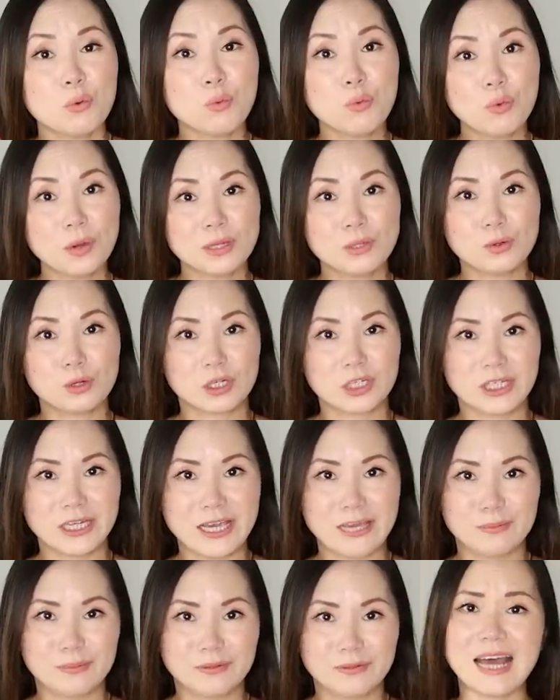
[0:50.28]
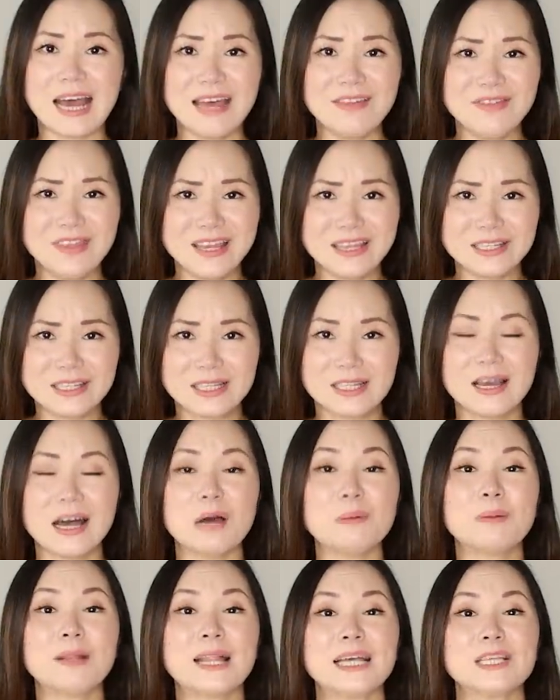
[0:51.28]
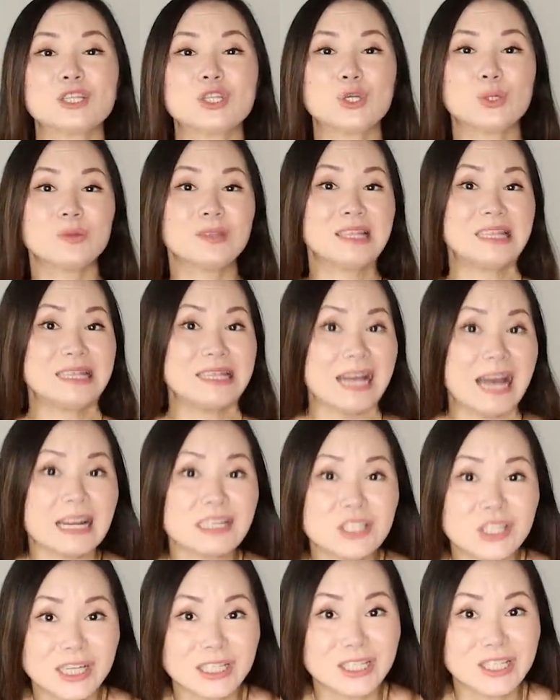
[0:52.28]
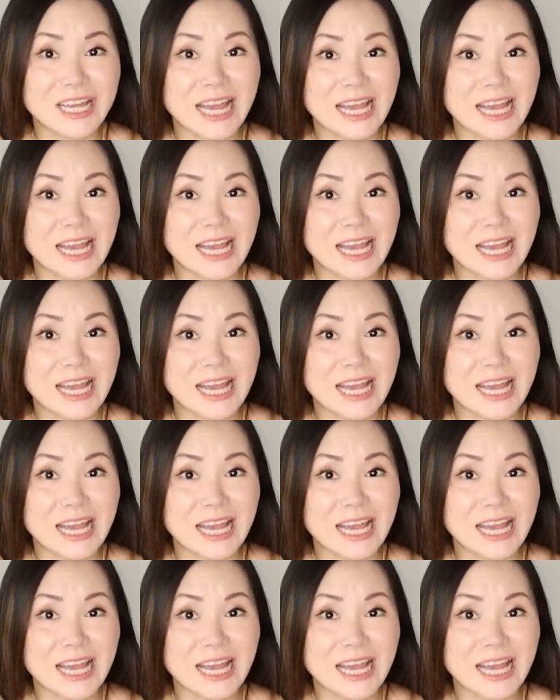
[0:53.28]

with your shape. And this applies to not just